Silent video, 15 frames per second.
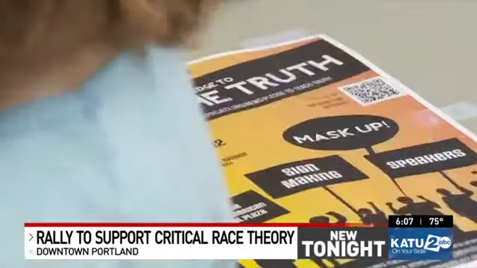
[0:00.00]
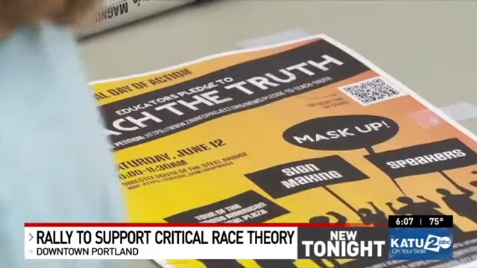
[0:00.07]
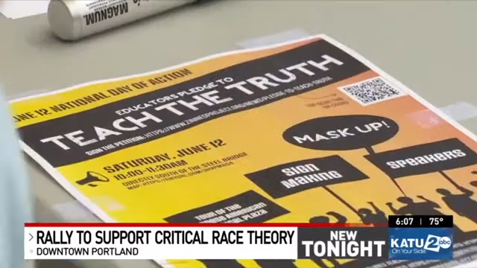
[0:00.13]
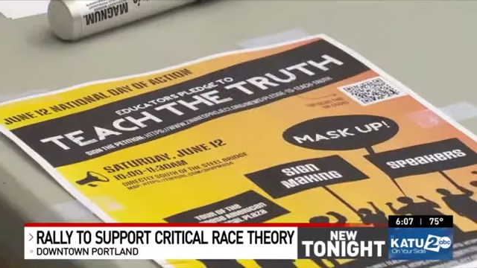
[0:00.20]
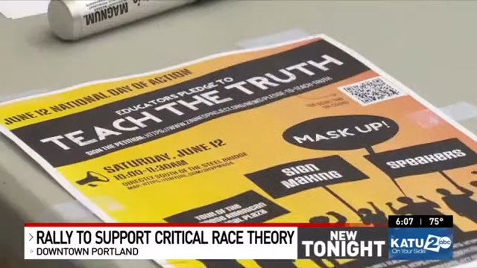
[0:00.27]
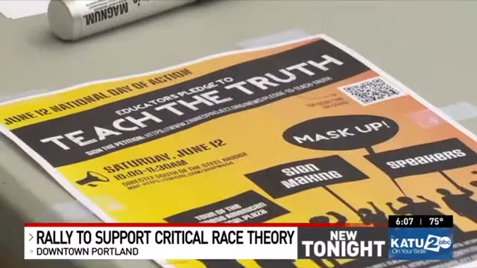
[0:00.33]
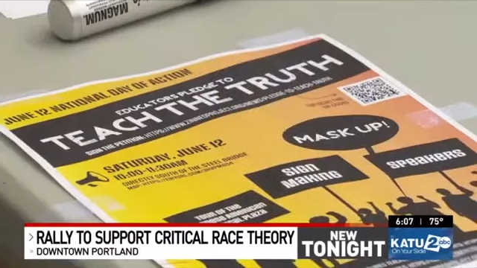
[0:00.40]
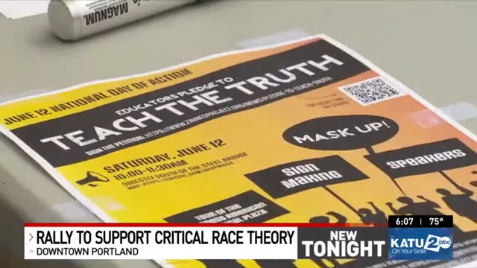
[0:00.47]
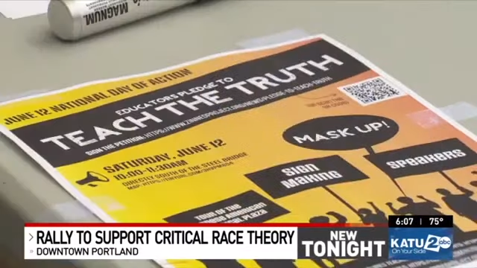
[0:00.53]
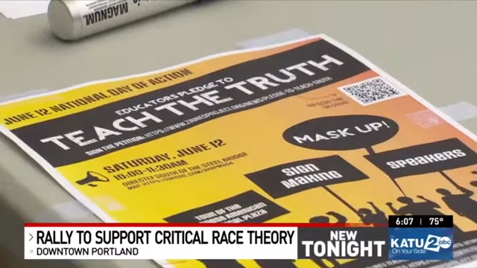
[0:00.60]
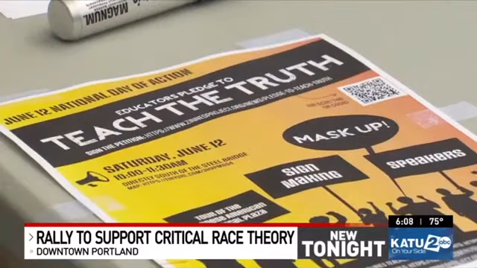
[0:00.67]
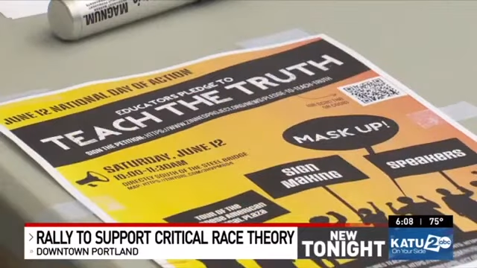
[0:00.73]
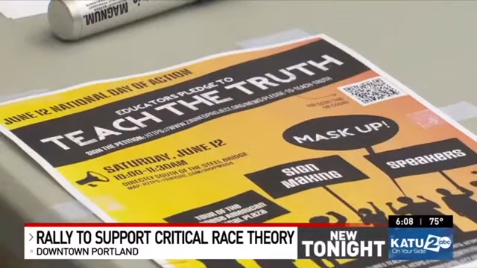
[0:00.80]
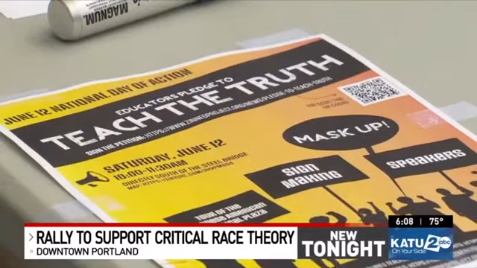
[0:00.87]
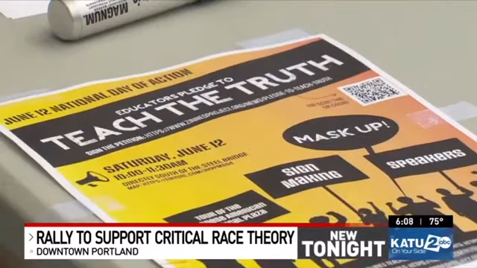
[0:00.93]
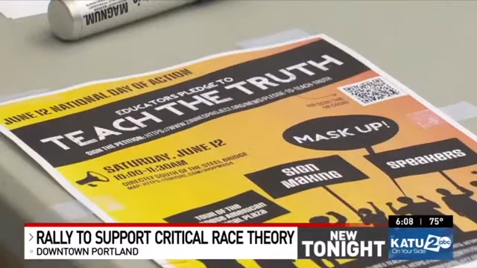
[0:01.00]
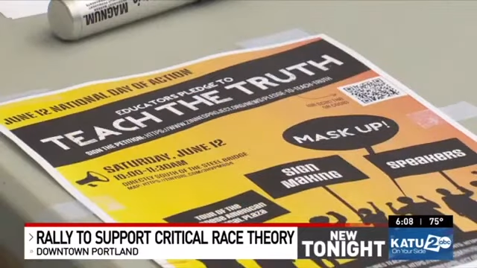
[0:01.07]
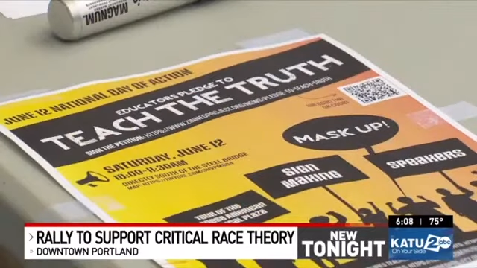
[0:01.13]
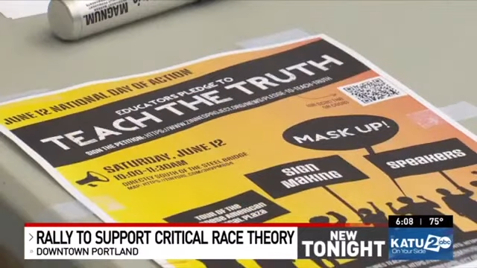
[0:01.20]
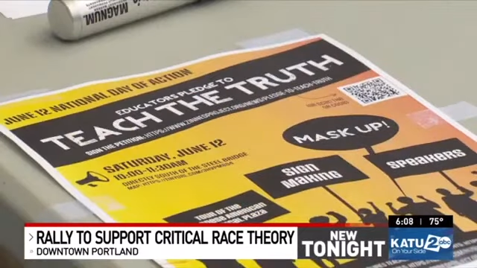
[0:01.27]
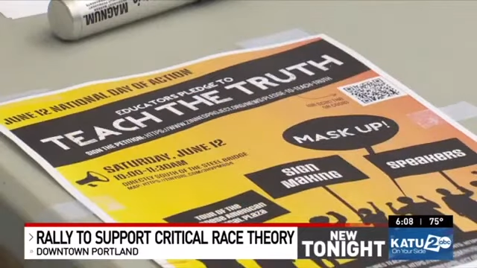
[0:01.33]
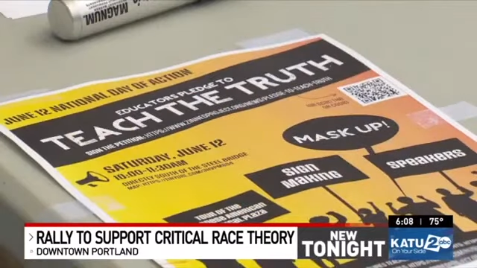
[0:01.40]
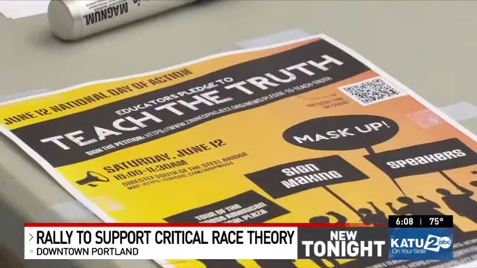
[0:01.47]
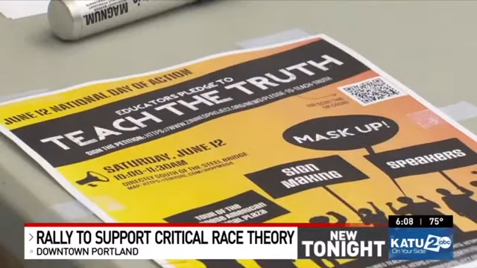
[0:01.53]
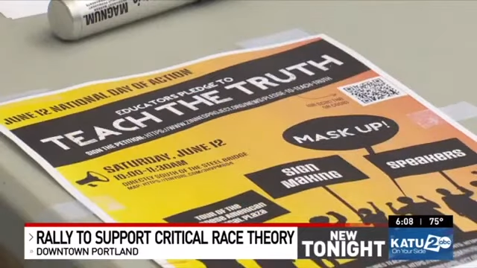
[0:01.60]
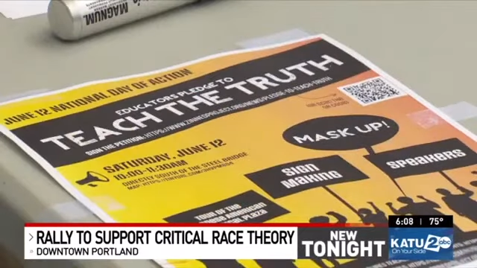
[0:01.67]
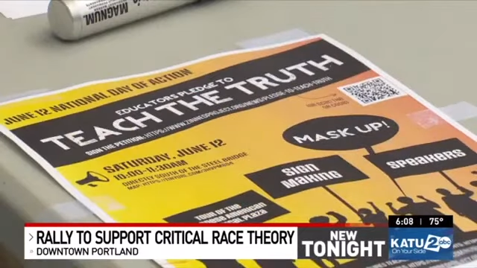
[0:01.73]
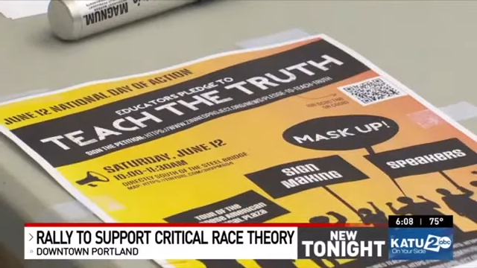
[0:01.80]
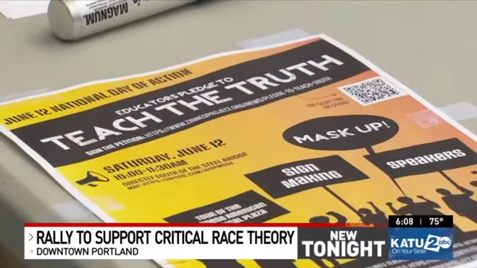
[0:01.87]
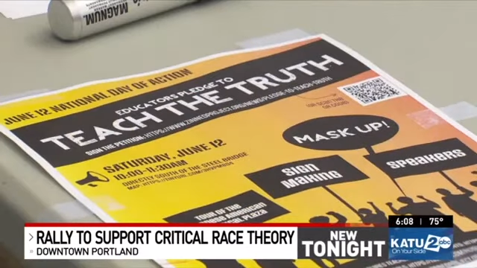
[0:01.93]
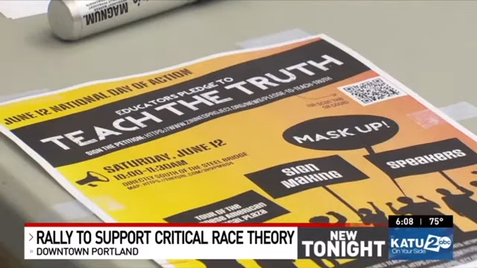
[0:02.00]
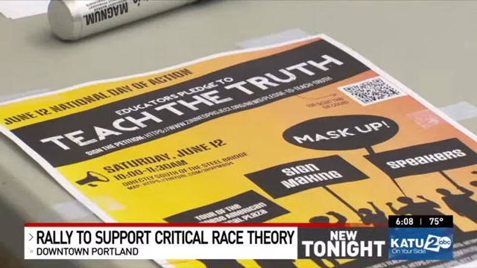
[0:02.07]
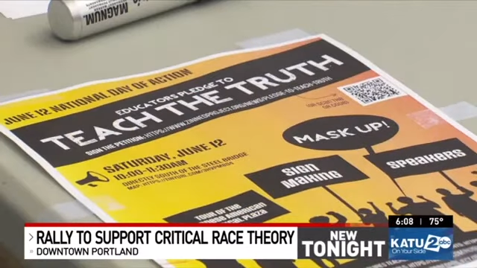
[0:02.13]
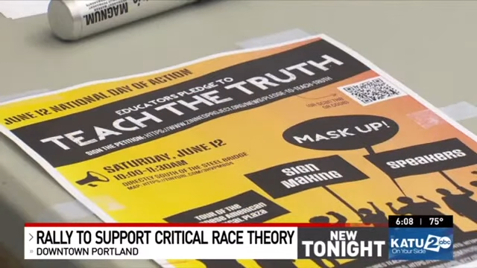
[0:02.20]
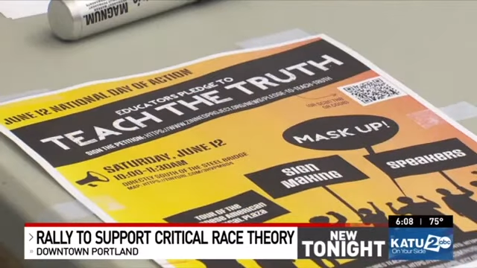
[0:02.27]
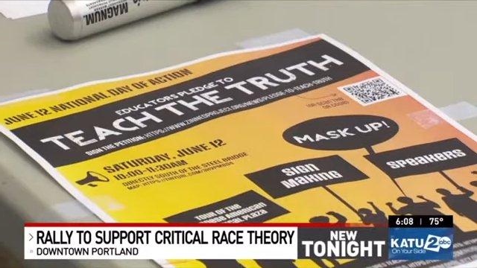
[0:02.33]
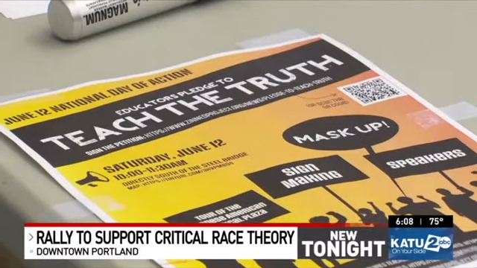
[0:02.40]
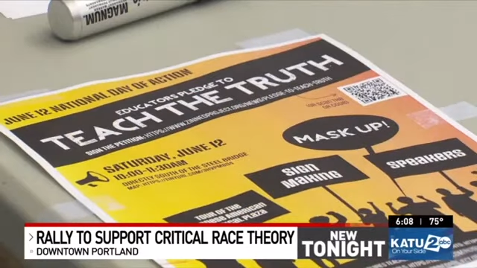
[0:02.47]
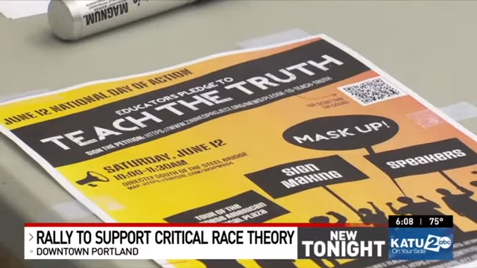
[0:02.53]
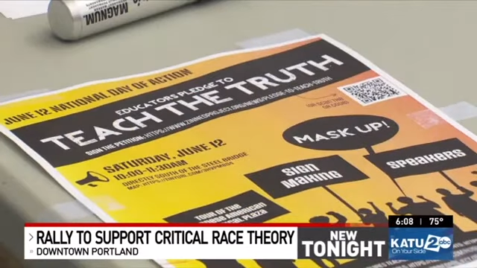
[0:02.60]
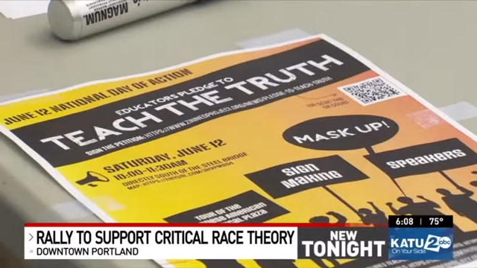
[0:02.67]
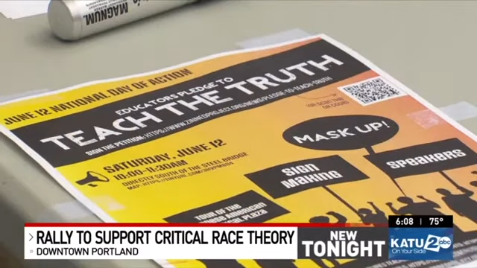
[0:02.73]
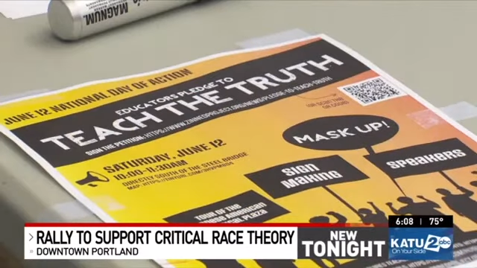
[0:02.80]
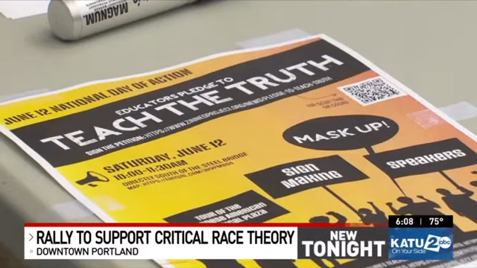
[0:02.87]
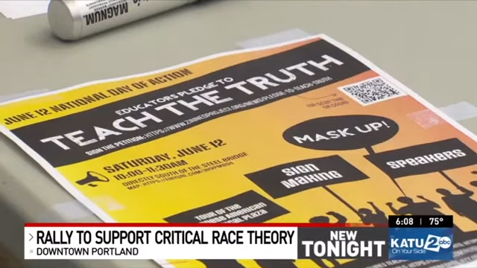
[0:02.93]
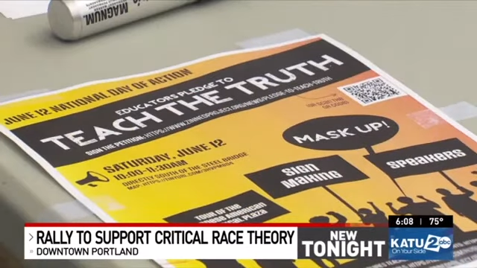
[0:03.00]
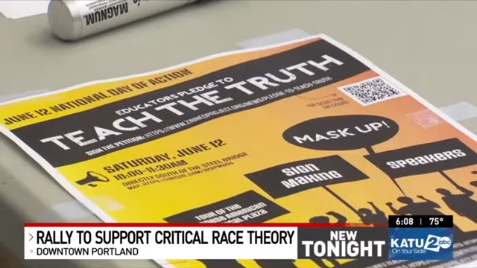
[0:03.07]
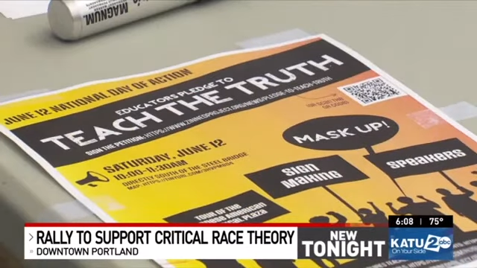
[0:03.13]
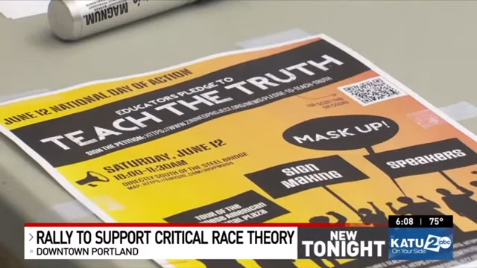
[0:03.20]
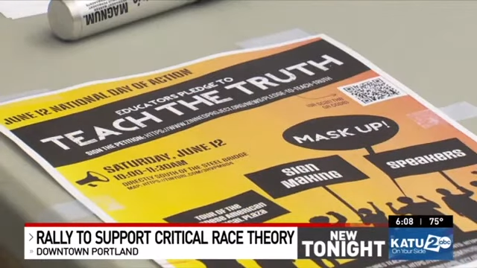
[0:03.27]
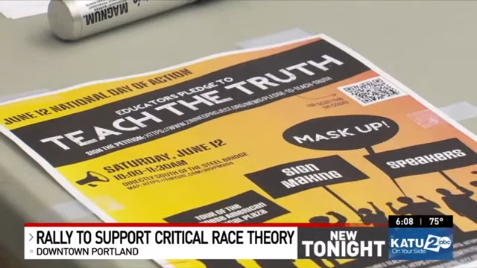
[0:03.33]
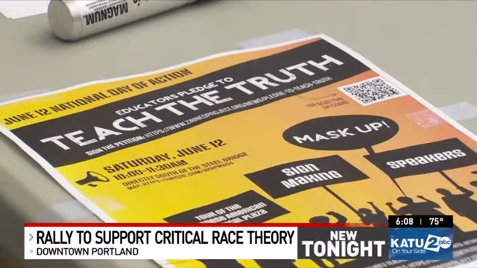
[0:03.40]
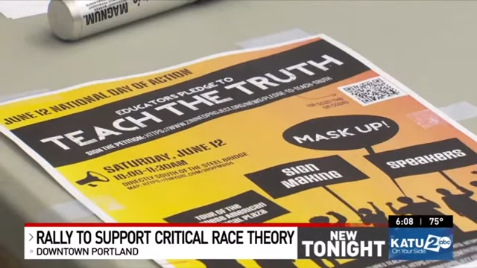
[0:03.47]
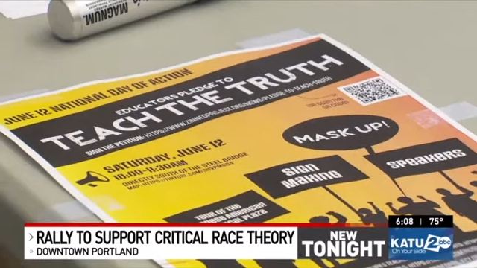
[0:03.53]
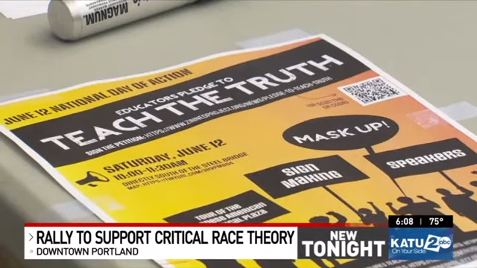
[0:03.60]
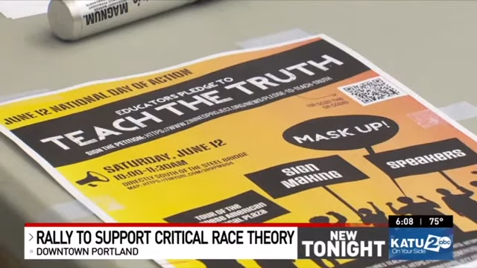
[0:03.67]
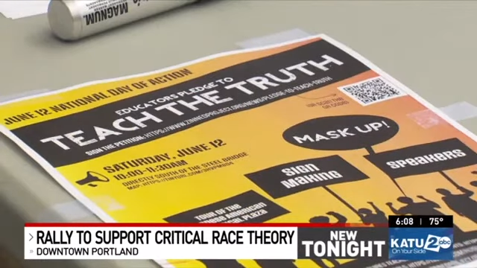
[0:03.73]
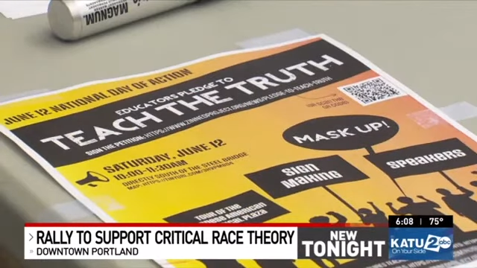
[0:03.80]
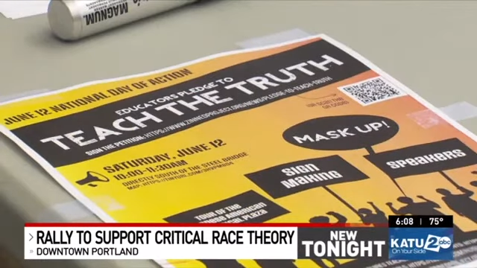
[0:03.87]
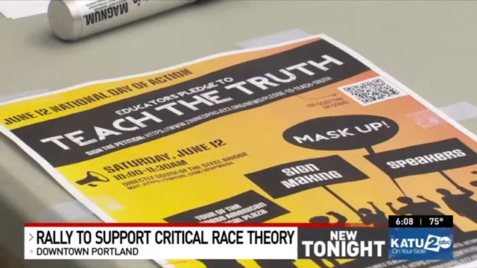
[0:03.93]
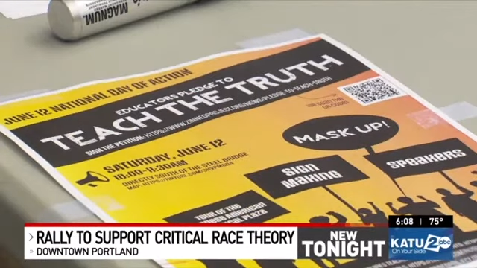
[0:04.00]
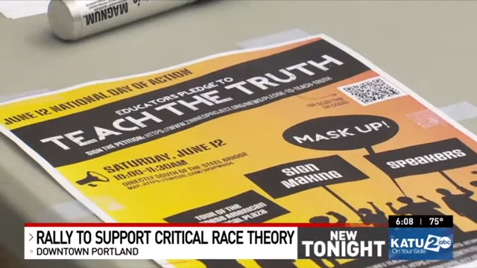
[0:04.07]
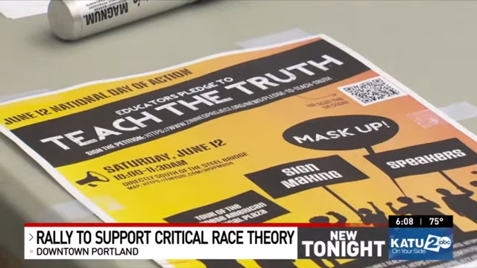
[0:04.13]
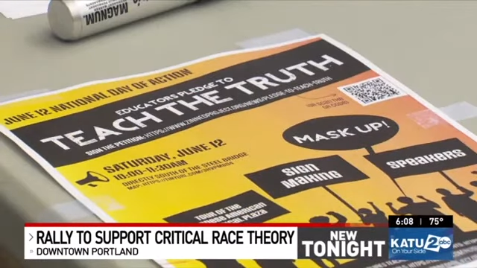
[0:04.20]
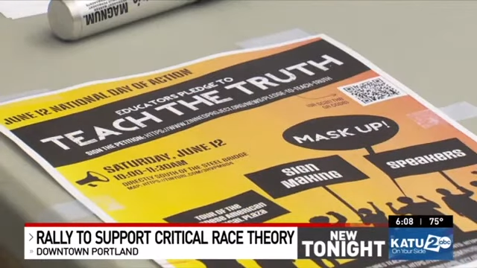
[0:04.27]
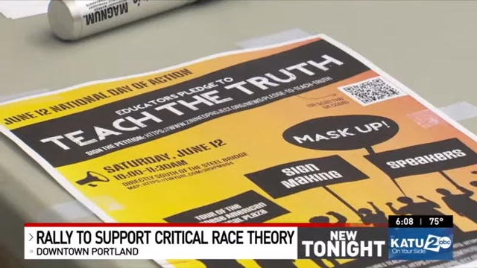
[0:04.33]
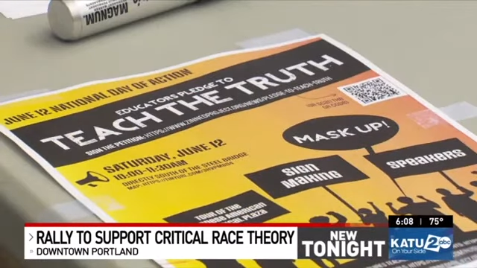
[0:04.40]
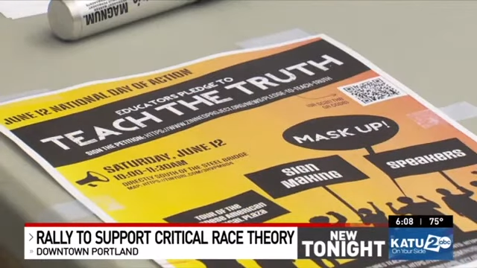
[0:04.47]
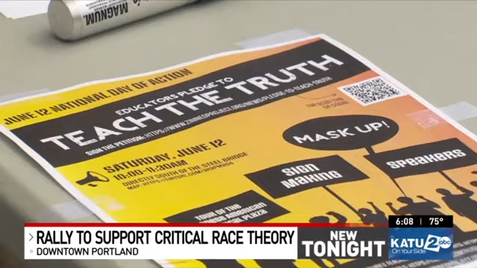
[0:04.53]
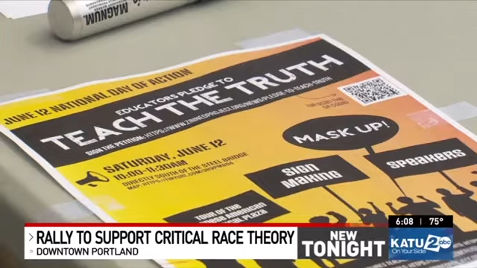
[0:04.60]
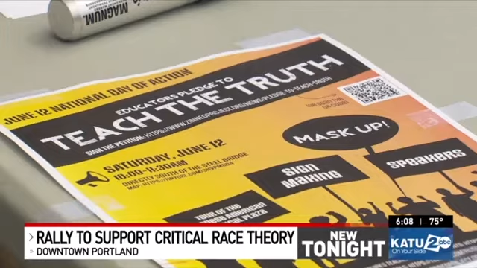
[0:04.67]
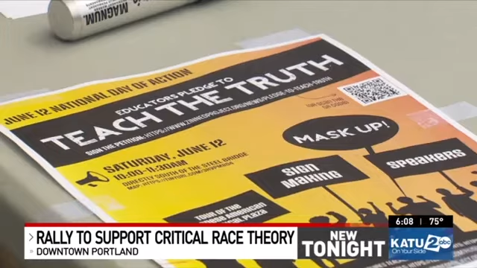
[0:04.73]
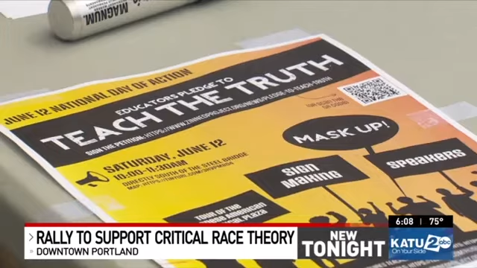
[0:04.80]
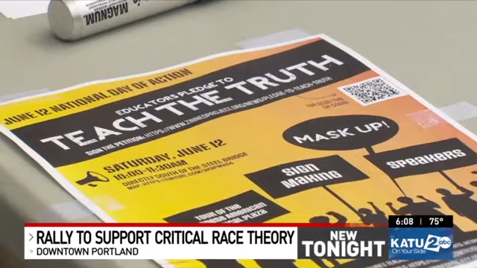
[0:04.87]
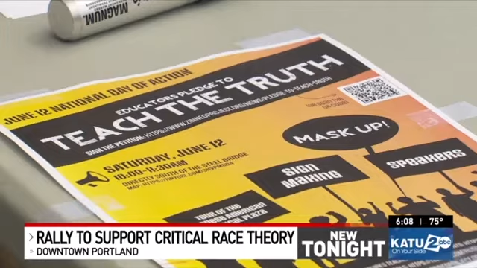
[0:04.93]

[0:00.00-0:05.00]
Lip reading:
Nobody's mouth can be seen.